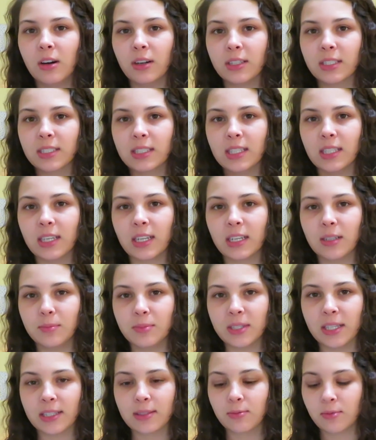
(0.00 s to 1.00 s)
honestly
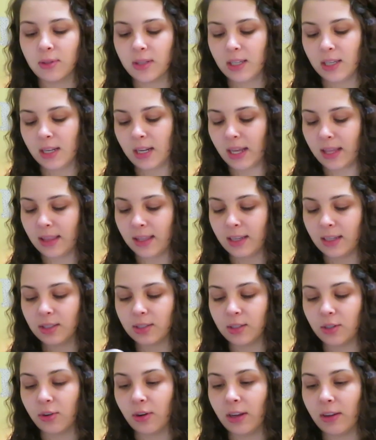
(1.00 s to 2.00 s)
obsessed with it. I think
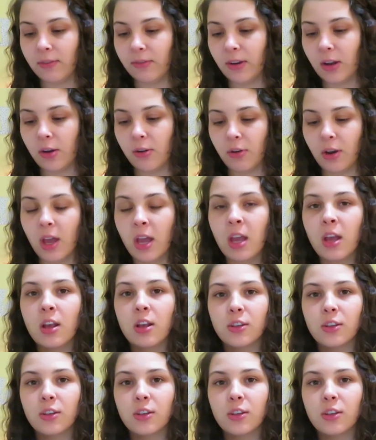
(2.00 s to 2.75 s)
it's a great phone.